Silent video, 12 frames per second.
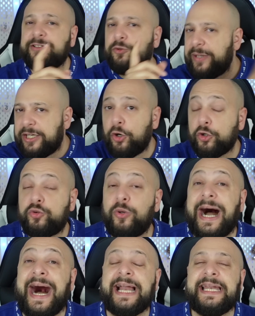We go to
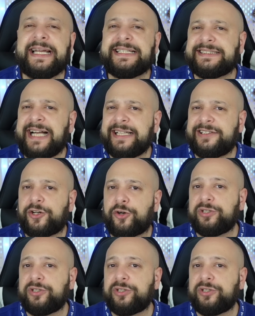Alessandro,